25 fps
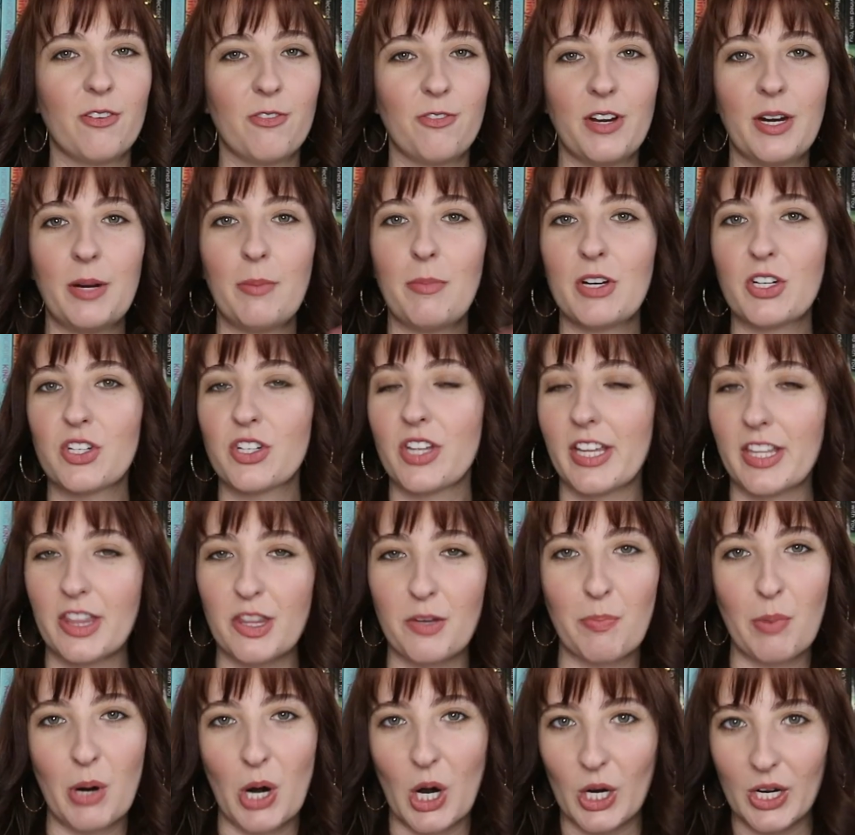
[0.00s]
very much like
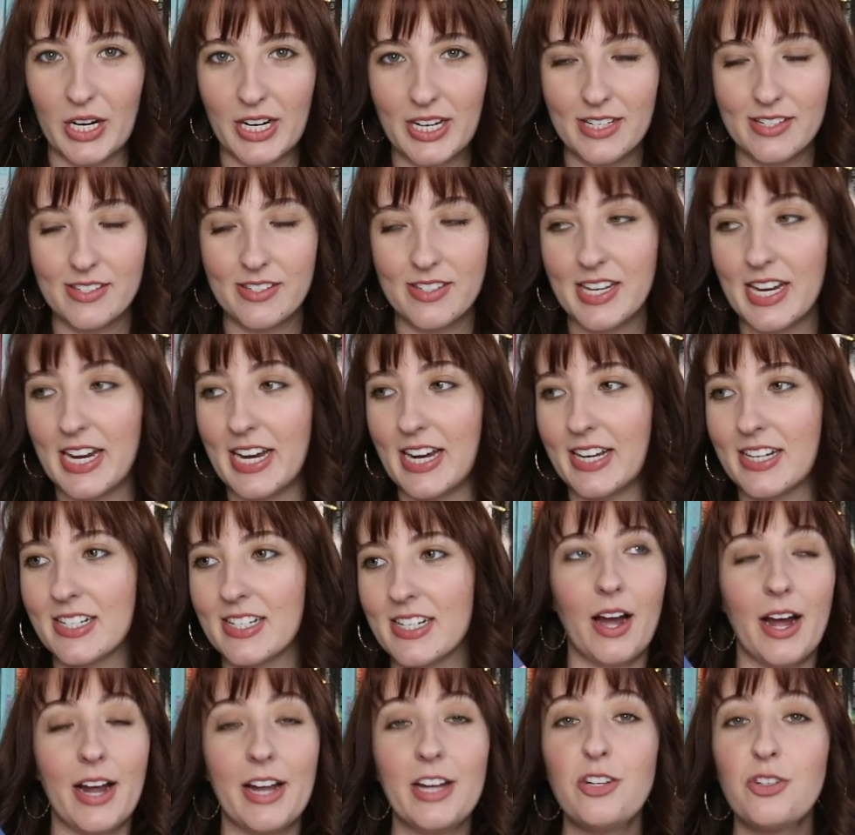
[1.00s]
the party
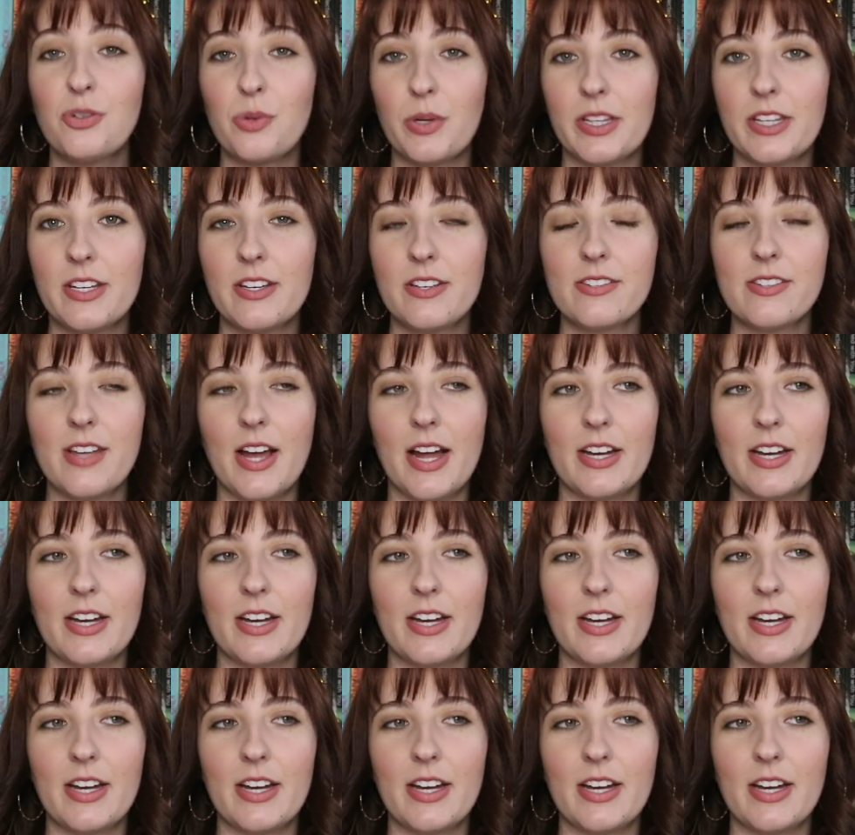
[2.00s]
scene. I enjoyed this.